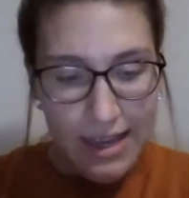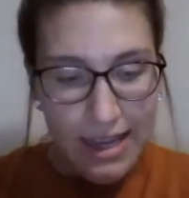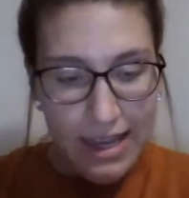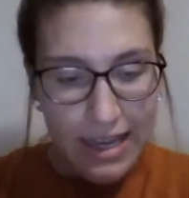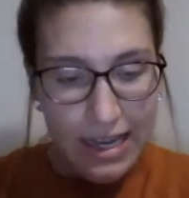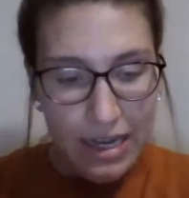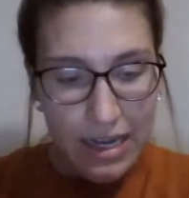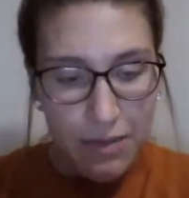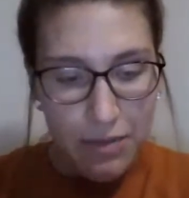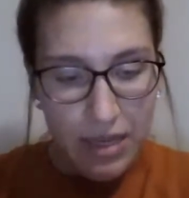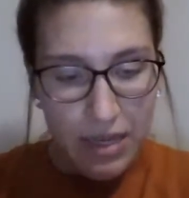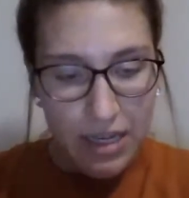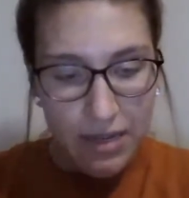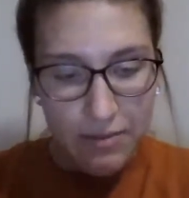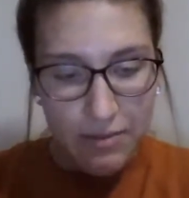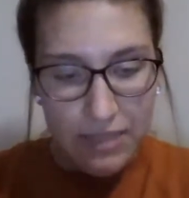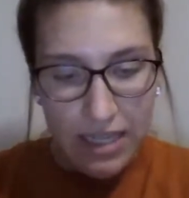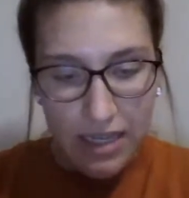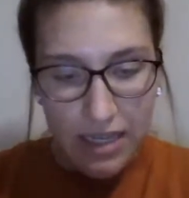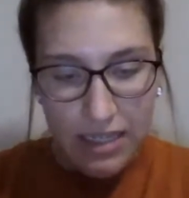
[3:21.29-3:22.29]
and I bet
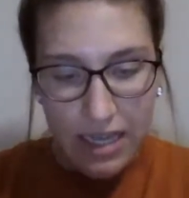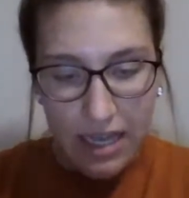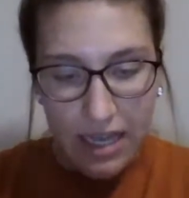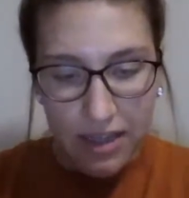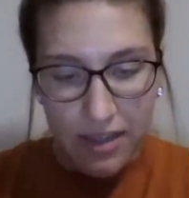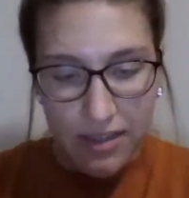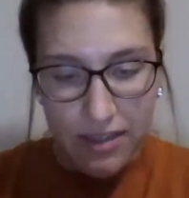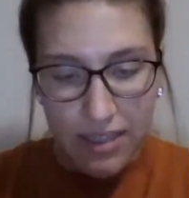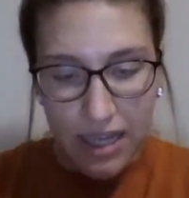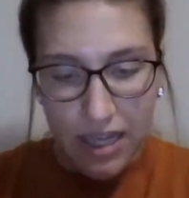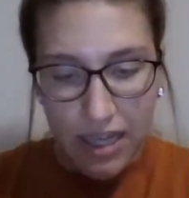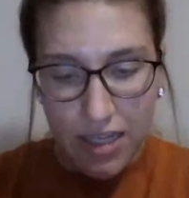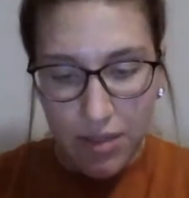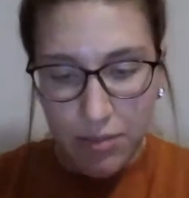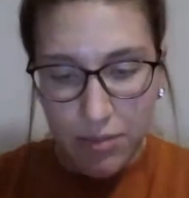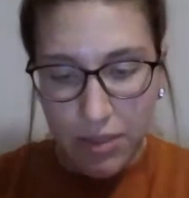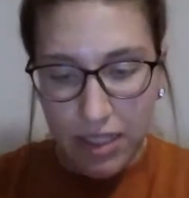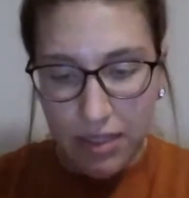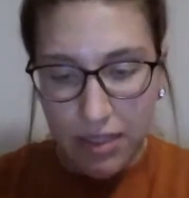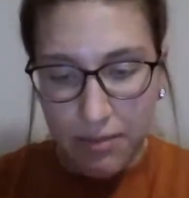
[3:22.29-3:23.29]
him $10 I could
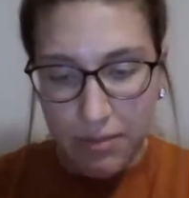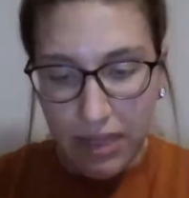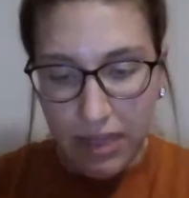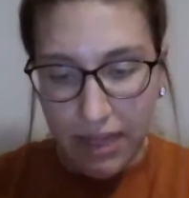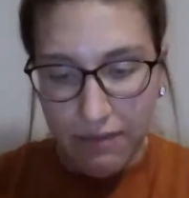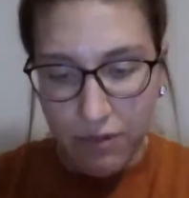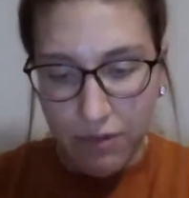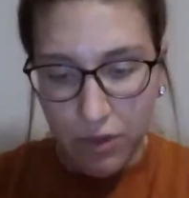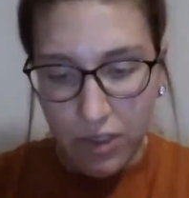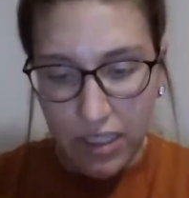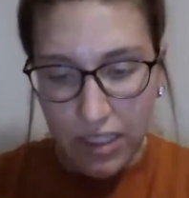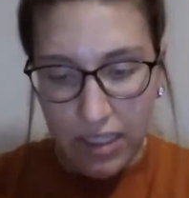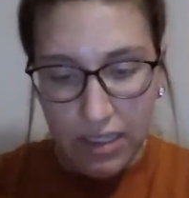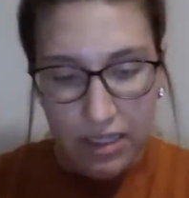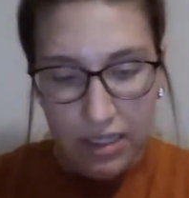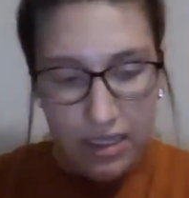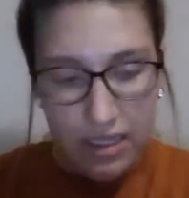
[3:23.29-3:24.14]
beat him blindfolded.